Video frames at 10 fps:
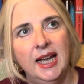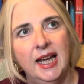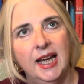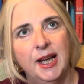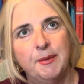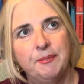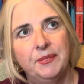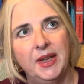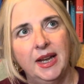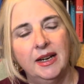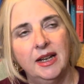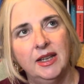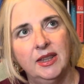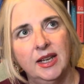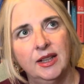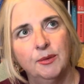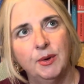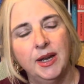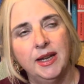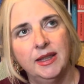And I think the
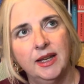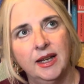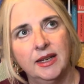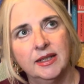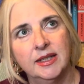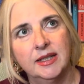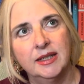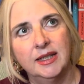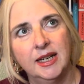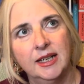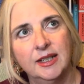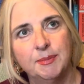way that Nicolas